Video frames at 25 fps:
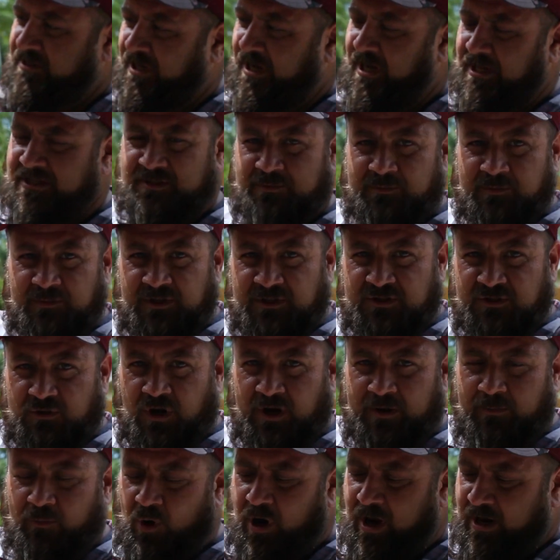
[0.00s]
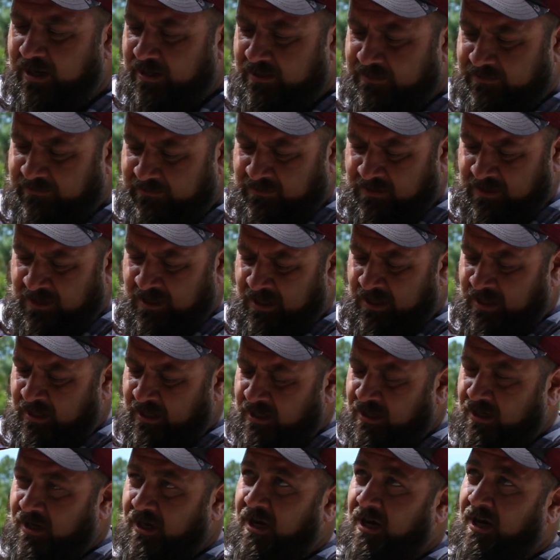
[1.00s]
I got some of these straight brackets.
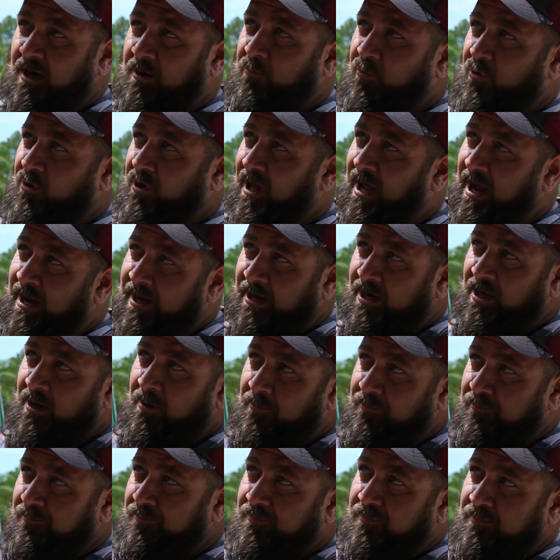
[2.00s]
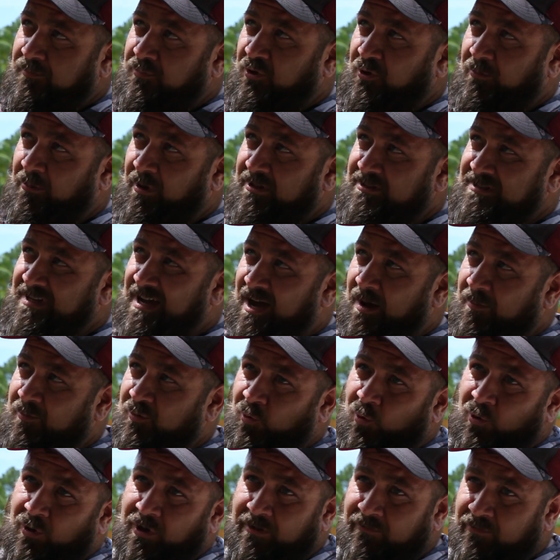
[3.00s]
Uh, we'll line it up, put them on top.
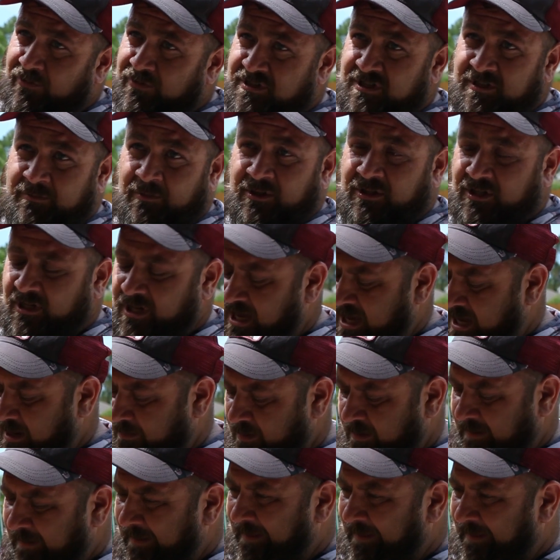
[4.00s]
You won't ever see them on the cap.